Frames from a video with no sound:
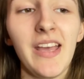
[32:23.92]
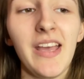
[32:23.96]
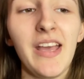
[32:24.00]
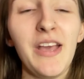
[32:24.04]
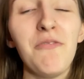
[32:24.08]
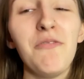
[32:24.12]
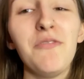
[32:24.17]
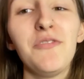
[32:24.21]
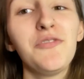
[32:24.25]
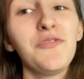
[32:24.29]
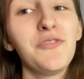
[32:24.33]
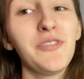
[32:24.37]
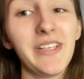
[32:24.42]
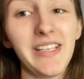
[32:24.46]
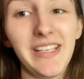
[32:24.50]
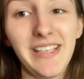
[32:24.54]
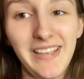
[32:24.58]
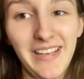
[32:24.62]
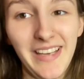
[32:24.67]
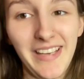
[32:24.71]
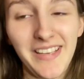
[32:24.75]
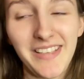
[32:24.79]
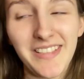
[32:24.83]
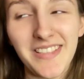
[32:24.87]
it was really
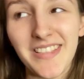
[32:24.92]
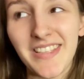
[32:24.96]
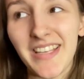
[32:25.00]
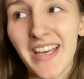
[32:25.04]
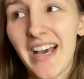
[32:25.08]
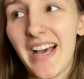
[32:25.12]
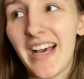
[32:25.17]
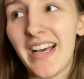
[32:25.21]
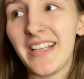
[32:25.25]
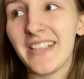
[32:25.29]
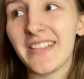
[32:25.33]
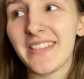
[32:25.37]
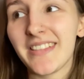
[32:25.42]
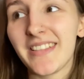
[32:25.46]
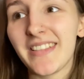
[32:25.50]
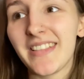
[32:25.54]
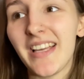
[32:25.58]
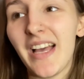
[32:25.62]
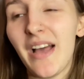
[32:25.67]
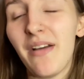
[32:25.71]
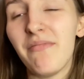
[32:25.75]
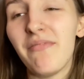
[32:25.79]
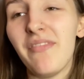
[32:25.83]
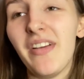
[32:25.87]
nice, and
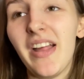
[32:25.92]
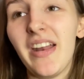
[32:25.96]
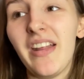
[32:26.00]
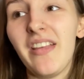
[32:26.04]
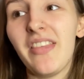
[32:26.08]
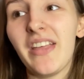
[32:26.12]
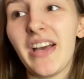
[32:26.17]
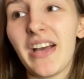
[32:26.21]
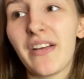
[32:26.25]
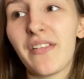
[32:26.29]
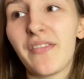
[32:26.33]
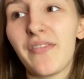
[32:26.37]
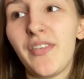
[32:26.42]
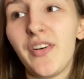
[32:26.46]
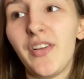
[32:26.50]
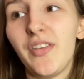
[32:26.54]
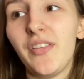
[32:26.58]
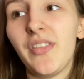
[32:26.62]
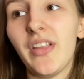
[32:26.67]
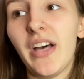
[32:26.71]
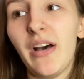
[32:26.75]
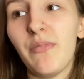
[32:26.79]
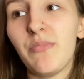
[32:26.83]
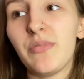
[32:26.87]
I'm very thankful
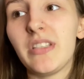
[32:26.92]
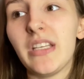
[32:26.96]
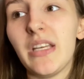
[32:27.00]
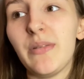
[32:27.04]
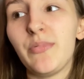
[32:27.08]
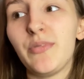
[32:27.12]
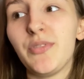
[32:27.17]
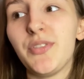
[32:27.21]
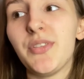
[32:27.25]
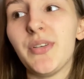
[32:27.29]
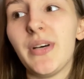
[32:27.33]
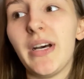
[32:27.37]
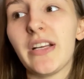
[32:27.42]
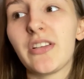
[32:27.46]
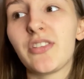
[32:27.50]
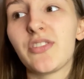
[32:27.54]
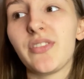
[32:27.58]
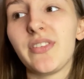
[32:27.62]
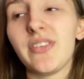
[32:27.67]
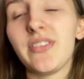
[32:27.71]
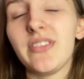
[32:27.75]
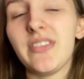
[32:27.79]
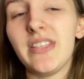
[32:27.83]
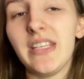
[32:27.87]
that I was able to
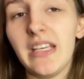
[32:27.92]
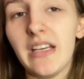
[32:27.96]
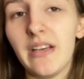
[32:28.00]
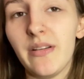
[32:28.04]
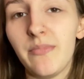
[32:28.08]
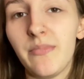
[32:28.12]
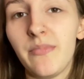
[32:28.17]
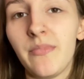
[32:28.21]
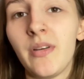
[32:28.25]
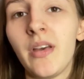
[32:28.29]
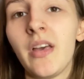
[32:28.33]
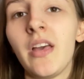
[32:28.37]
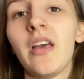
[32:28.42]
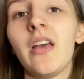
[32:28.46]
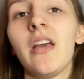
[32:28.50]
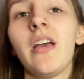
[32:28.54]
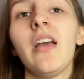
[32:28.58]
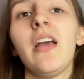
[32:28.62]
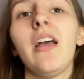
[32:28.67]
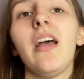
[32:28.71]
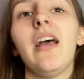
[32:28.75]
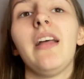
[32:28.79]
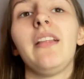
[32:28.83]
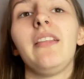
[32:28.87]
actually see him
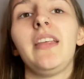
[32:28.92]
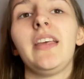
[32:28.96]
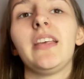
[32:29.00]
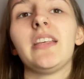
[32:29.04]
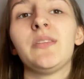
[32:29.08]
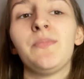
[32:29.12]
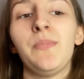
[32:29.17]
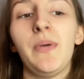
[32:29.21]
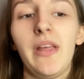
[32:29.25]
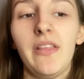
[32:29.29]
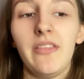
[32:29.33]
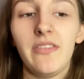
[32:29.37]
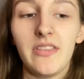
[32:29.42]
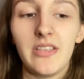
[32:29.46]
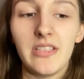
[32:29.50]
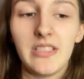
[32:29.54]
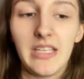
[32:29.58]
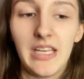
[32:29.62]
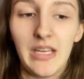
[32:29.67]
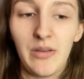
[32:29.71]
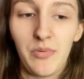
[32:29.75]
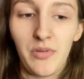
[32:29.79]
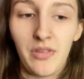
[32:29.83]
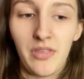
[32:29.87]
and like spend the
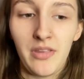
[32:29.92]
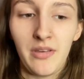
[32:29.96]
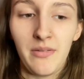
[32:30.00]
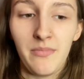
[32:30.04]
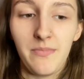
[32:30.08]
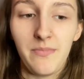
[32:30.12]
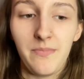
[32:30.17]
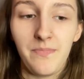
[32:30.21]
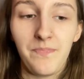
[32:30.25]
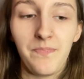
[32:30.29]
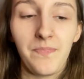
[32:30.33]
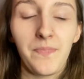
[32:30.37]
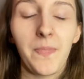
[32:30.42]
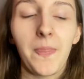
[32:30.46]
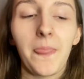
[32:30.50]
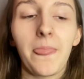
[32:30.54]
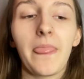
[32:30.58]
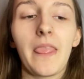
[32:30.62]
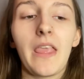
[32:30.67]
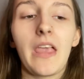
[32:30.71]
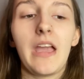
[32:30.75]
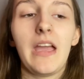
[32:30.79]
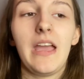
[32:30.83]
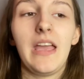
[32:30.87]
day with him.
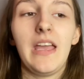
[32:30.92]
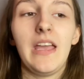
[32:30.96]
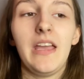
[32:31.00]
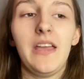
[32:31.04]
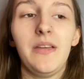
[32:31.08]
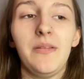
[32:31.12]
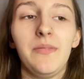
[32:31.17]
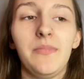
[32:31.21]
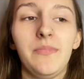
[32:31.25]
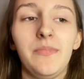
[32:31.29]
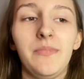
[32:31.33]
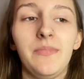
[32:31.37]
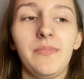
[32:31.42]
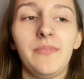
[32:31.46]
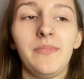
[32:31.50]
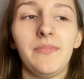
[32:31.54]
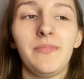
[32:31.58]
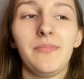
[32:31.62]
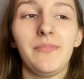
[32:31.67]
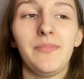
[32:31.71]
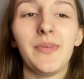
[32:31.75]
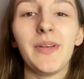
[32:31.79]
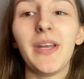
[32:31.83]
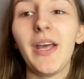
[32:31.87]

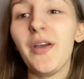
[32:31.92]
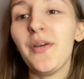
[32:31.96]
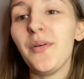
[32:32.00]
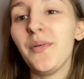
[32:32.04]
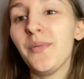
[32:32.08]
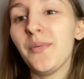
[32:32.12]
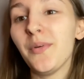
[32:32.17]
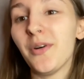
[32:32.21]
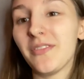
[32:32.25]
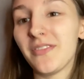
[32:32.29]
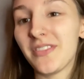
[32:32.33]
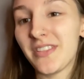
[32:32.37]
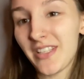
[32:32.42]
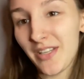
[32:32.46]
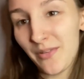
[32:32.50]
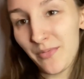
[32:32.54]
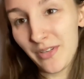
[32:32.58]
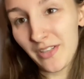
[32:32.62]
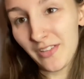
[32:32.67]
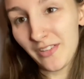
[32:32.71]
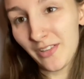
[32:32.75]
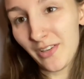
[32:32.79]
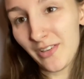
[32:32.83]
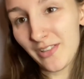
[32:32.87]
But now obviously
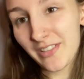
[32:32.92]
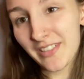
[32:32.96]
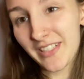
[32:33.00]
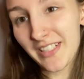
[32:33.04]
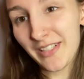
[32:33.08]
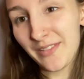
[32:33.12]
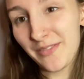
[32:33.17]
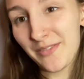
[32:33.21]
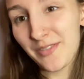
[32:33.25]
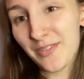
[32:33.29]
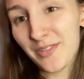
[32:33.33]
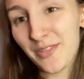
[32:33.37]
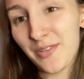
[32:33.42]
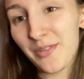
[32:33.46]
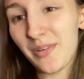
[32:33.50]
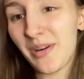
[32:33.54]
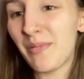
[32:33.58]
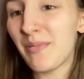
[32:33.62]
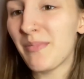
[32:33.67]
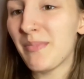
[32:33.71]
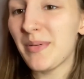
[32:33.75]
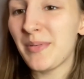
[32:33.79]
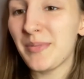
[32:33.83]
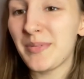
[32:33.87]
we're in lockdown, so you know I
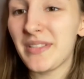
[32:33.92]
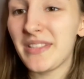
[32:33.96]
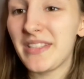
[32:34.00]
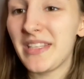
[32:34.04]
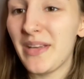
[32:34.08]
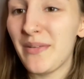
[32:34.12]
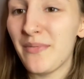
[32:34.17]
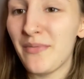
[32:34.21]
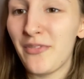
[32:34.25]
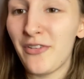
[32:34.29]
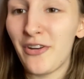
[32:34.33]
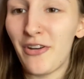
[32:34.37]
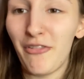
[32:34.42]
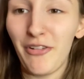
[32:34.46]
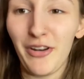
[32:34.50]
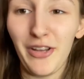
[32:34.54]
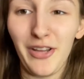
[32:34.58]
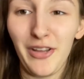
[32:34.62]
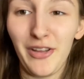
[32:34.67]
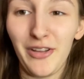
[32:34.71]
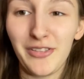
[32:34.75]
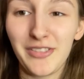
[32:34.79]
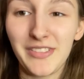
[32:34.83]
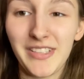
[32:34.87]
won't be able to see him for a
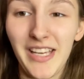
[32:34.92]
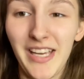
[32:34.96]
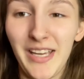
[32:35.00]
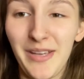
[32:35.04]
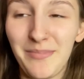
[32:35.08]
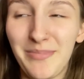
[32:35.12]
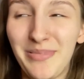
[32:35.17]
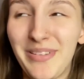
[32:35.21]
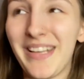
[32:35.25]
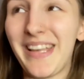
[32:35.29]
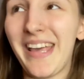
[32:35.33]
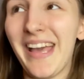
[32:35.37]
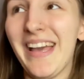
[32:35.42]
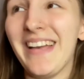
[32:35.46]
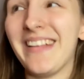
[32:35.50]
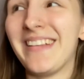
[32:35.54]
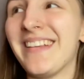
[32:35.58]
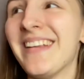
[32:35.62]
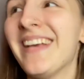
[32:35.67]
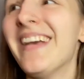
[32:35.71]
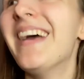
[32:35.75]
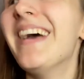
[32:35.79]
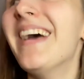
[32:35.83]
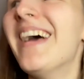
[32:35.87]
really long time
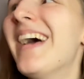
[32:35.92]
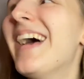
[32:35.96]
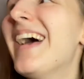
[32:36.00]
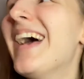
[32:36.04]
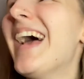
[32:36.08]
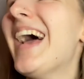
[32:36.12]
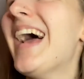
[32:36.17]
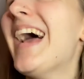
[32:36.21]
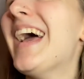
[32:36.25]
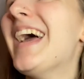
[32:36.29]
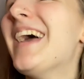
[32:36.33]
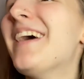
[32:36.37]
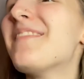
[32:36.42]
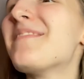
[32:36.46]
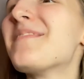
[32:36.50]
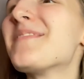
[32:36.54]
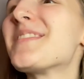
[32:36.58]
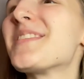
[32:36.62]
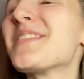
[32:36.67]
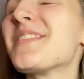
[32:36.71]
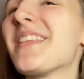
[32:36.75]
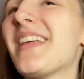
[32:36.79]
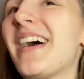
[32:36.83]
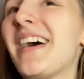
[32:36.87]
again.
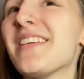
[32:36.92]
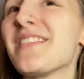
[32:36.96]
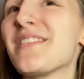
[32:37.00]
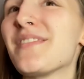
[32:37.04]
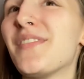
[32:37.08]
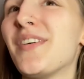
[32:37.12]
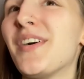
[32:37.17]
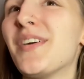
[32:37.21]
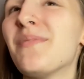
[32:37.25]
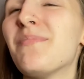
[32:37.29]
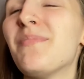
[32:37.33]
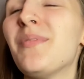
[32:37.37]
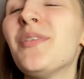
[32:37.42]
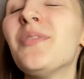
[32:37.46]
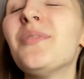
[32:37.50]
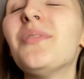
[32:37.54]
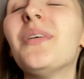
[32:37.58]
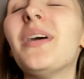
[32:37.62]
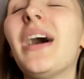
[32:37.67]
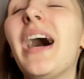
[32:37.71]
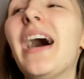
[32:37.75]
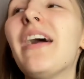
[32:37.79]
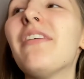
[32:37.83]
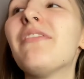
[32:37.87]
So that's fun. But
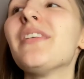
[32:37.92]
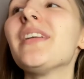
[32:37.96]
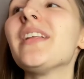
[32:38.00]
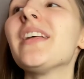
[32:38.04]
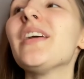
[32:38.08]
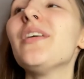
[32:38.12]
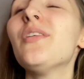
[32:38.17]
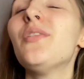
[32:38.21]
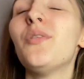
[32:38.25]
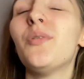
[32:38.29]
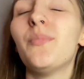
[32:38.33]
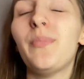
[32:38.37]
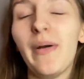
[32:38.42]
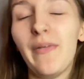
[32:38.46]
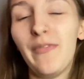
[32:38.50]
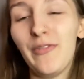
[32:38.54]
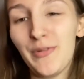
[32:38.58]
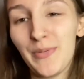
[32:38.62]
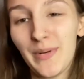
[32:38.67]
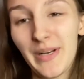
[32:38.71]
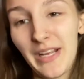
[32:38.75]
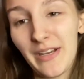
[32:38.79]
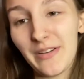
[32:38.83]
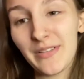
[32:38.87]
no, I really hope
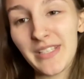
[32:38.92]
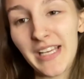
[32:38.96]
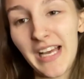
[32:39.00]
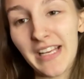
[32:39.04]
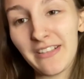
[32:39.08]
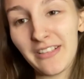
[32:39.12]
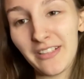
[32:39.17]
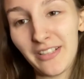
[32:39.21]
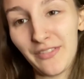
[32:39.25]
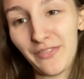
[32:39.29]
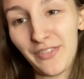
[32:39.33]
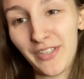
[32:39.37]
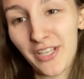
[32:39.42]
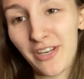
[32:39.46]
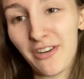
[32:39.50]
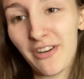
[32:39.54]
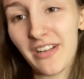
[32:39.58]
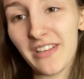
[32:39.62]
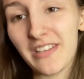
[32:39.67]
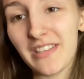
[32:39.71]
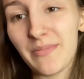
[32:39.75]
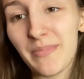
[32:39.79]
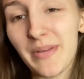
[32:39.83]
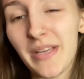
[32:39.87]
everyone else had a lovely
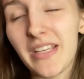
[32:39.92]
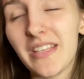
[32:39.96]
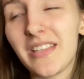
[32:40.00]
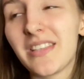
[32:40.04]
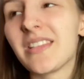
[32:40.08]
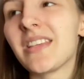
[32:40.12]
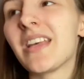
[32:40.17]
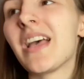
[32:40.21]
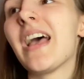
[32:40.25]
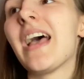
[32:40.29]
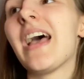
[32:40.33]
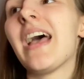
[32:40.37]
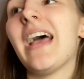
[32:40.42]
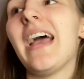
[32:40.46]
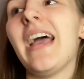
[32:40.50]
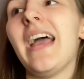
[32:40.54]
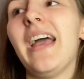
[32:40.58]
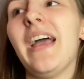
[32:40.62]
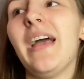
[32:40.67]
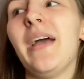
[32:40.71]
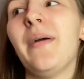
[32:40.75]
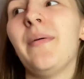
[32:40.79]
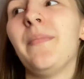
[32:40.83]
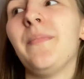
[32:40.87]
Christmas,
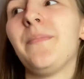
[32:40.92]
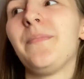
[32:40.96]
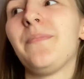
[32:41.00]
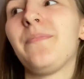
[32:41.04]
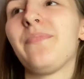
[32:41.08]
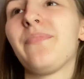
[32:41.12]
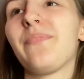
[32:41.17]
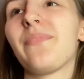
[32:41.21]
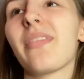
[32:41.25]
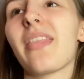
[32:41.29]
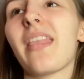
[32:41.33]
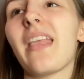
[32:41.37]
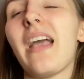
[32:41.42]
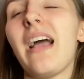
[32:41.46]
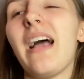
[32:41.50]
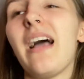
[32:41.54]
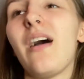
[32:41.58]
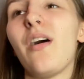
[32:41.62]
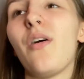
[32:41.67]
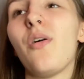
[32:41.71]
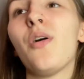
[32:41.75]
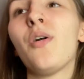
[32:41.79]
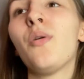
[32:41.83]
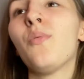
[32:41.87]
or
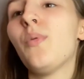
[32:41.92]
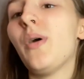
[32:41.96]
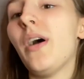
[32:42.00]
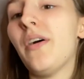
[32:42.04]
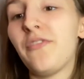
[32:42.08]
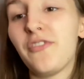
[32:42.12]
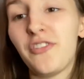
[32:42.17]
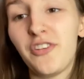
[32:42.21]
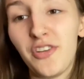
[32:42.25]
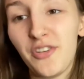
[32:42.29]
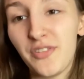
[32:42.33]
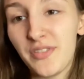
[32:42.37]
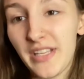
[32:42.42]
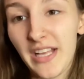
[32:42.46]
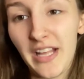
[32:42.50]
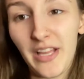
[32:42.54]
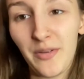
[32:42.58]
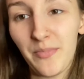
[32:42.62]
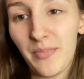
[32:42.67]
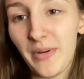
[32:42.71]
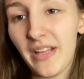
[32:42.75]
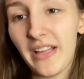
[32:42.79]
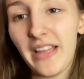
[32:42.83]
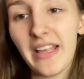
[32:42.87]
whatever you
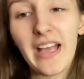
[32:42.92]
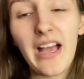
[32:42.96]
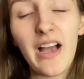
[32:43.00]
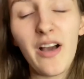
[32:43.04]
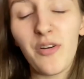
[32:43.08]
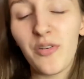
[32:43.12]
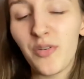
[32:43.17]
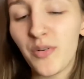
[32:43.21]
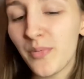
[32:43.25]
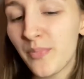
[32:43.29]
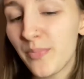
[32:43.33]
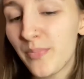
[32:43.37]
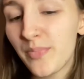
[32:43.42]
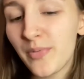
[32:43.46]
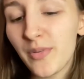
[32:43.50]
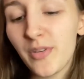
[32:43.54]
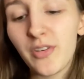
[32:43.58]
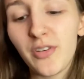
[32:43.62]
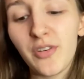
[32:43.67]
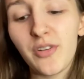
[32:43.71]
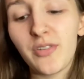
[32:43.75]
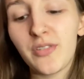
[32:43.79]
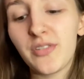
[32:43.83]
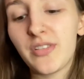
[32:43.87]
celebrate. Like, I hope
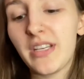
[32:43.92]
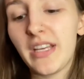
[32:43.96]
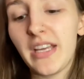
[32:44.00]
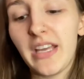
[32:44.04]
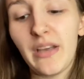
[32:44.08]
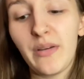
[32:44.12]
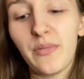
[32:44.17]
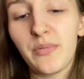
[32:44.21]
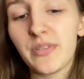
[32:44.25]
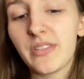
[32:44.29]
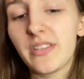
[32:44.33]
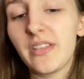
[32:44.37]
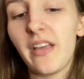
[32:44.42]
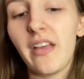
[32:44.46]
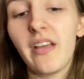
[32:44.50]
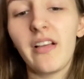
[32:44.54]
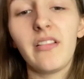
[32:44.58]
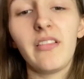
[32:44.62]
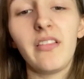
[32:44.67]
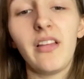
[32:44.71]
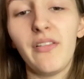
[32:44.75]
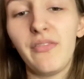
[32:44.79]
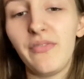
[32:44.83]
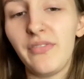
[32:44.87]
your day was
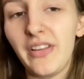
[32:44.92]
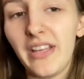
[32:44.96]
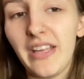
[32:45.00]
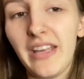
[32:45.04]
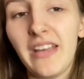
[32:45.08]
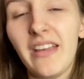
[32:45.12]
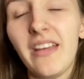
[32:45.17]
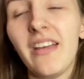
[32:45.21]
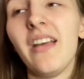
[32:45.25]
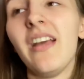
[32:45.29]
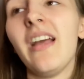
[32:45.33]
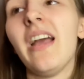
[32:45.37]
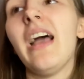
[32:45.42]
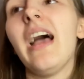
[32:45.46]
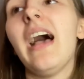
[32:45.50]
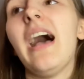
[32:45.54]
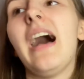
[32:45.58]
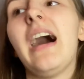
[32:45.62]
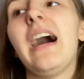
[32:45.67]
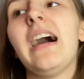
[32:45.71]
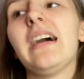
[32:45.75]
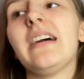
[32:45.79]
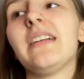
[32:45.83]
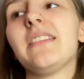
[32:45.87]
like lovely
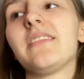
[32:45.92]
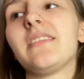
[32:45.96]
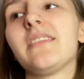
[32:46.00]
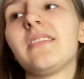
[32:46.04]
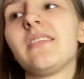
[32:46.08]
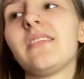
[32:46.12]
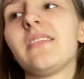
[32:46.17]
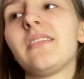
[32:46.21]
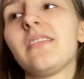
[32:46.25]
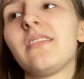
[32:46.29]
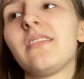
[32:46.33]
and